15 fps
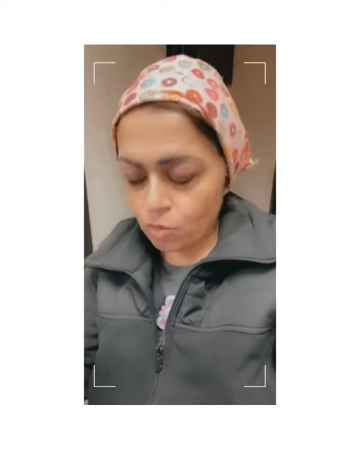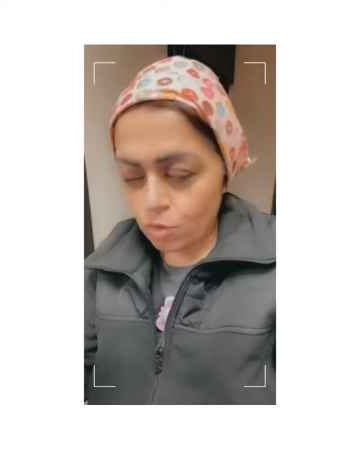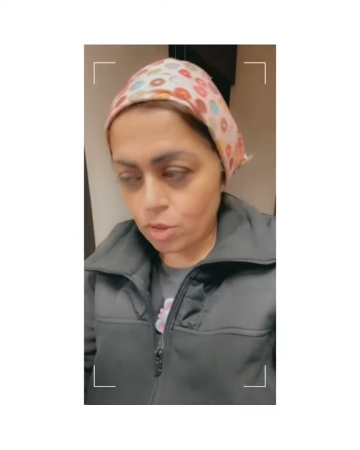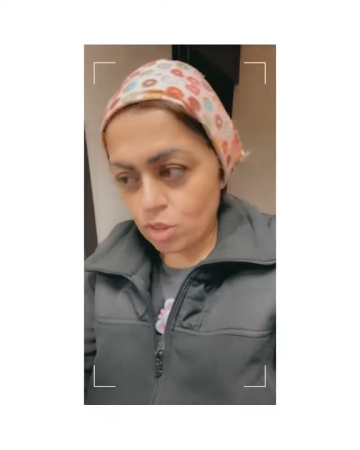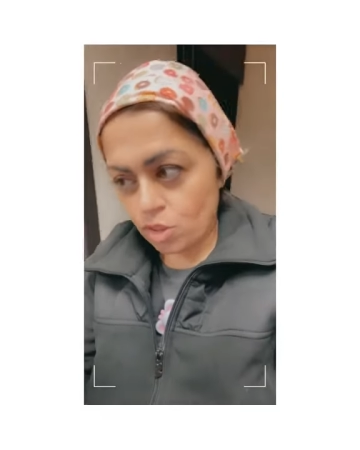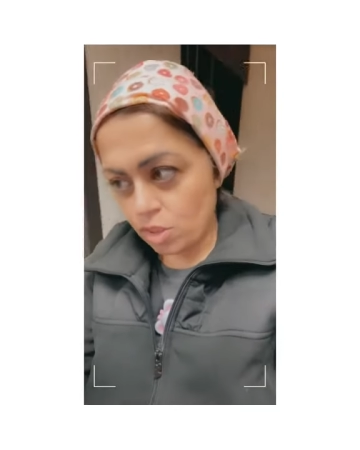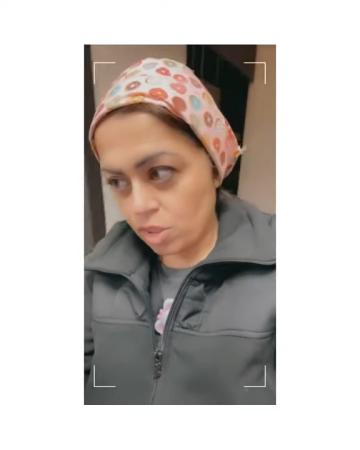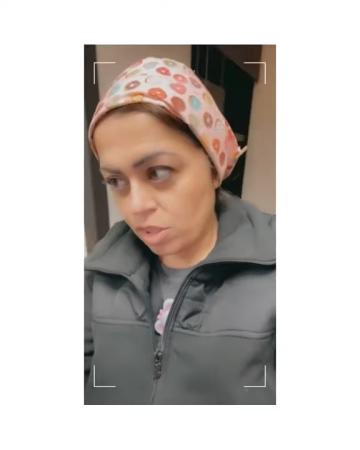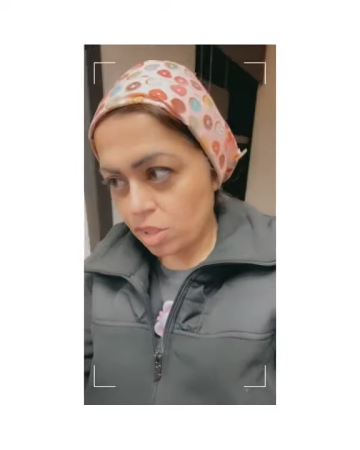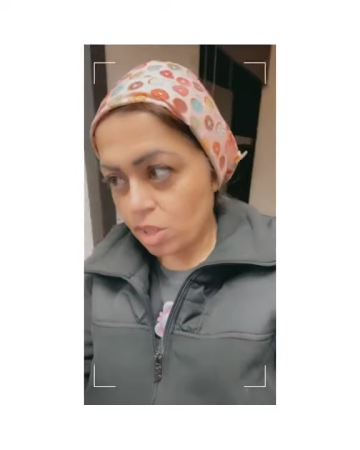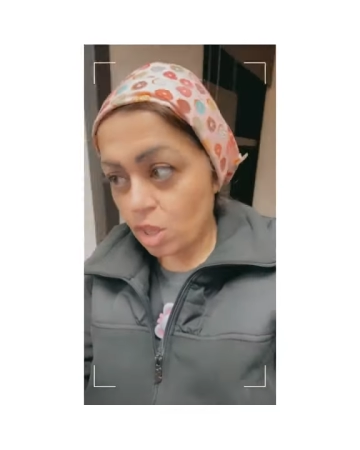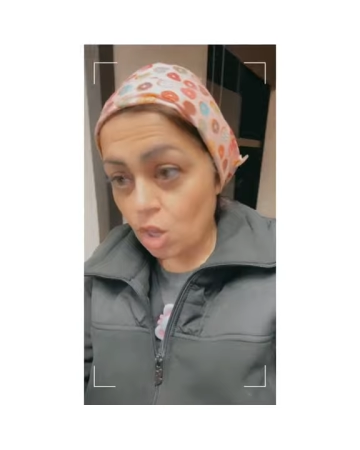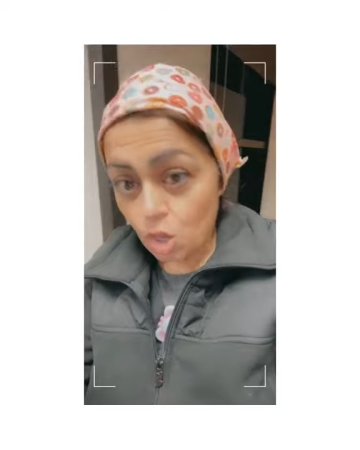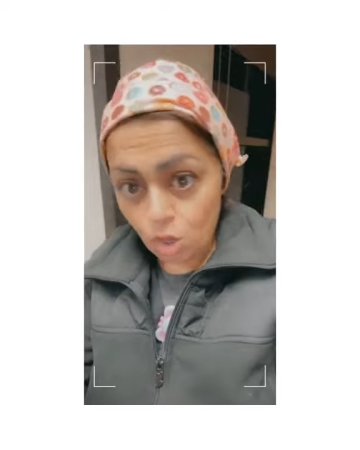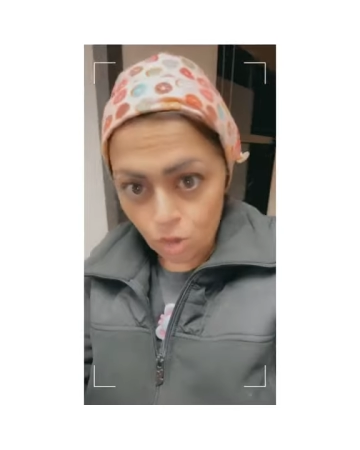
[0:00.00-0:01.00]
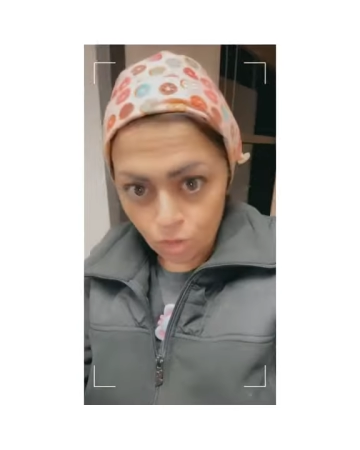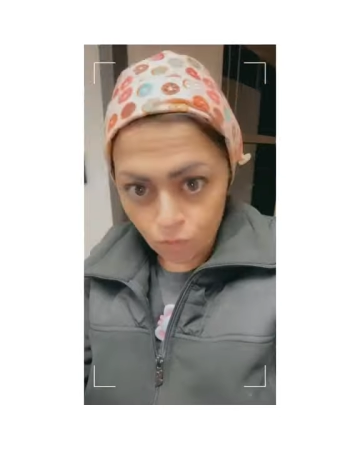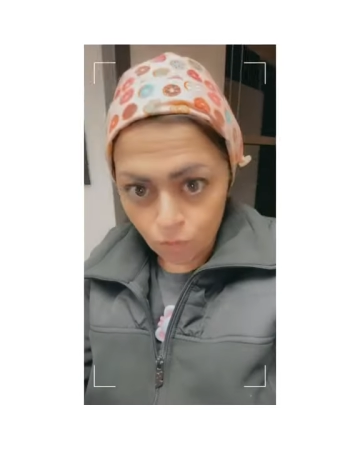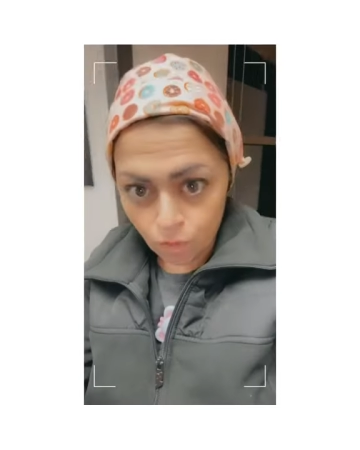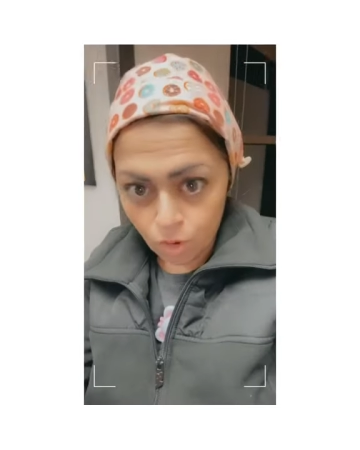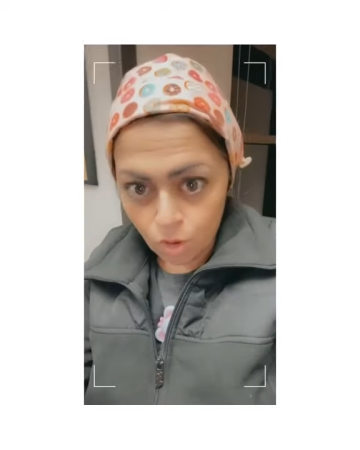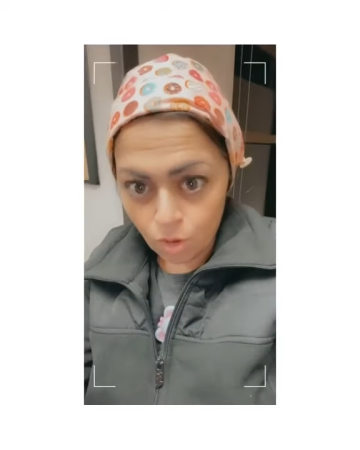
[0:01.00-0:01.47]
which is good
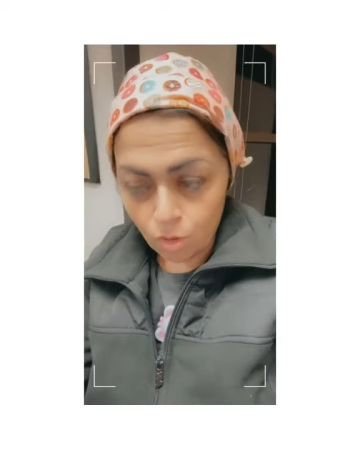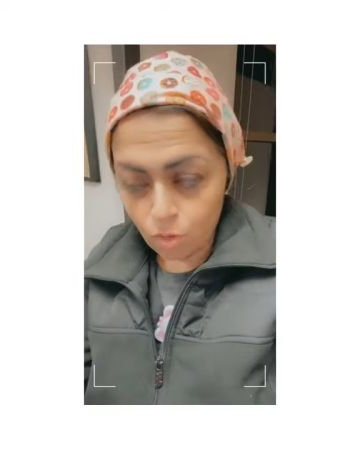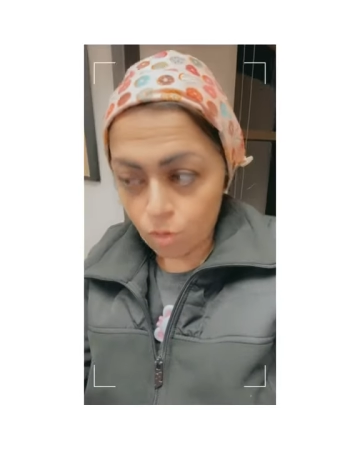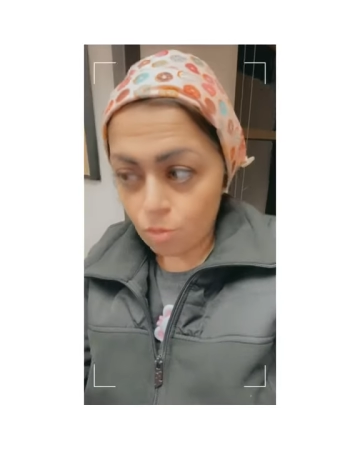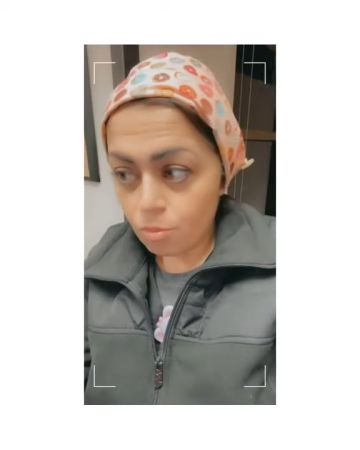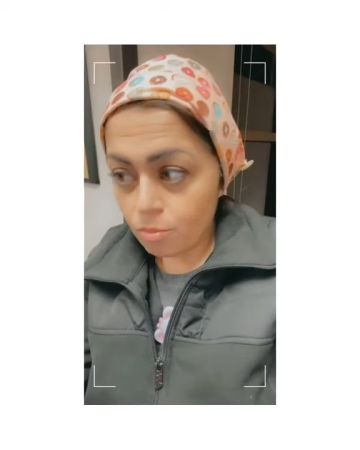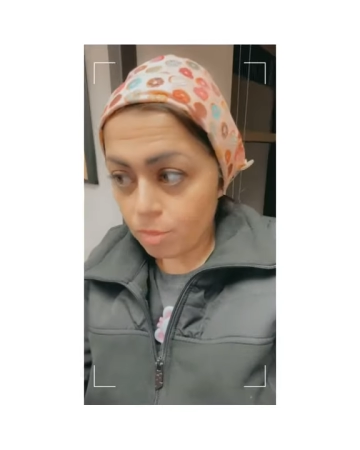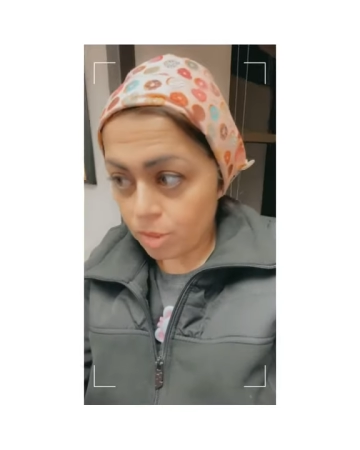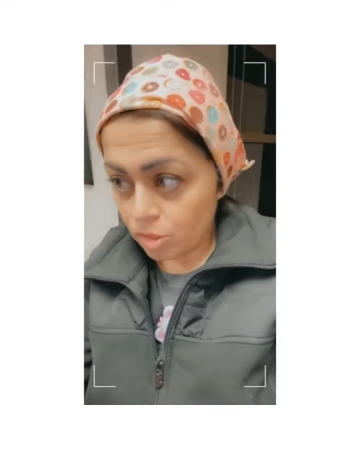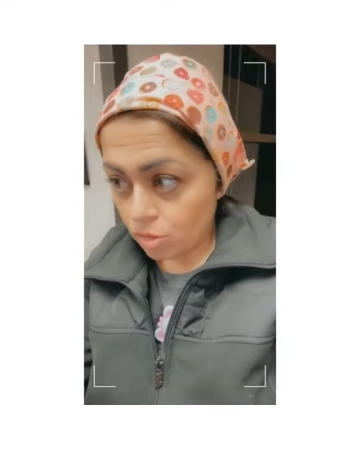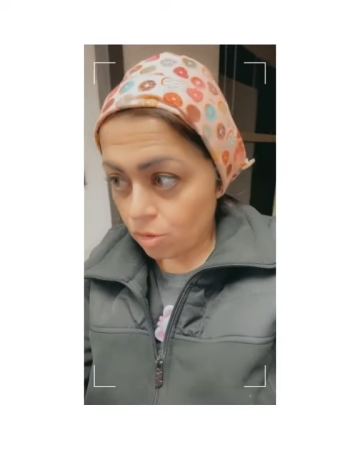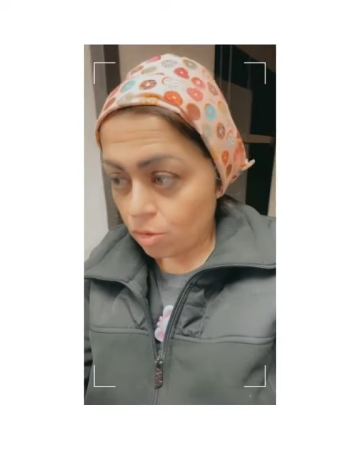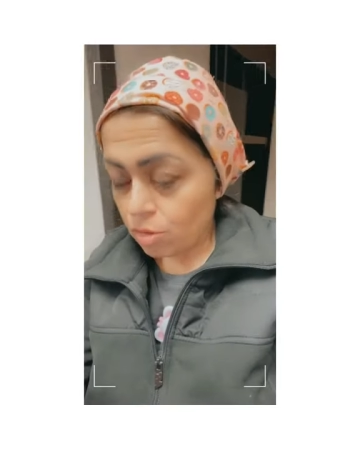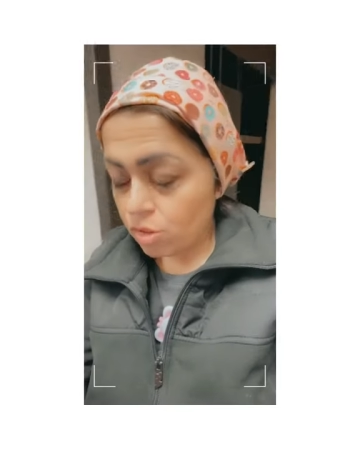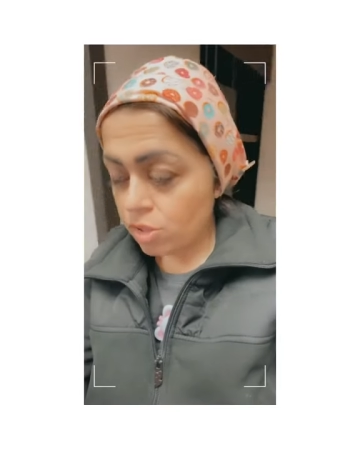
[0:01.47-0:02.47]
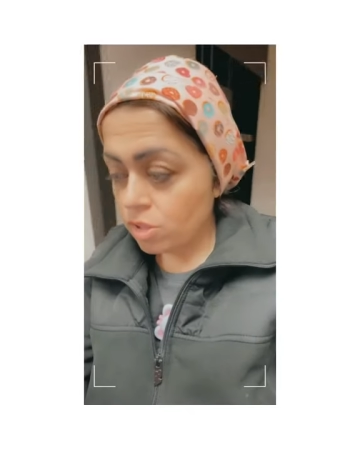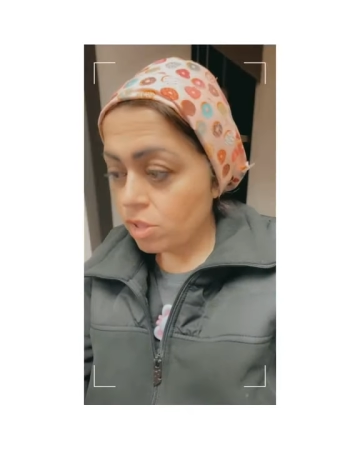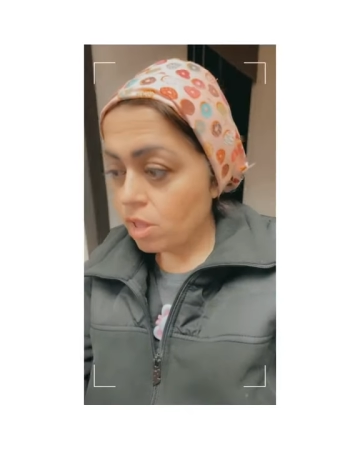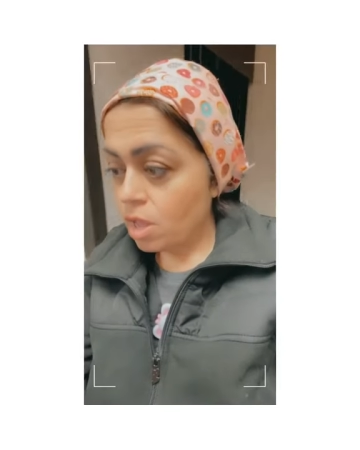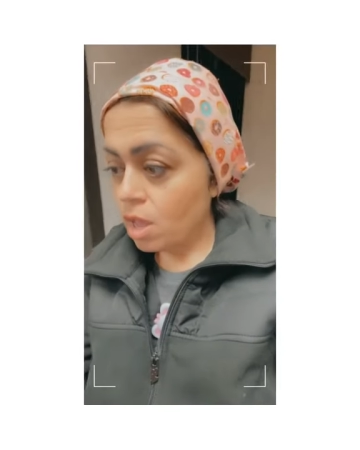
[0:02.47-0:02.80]
for your muscles.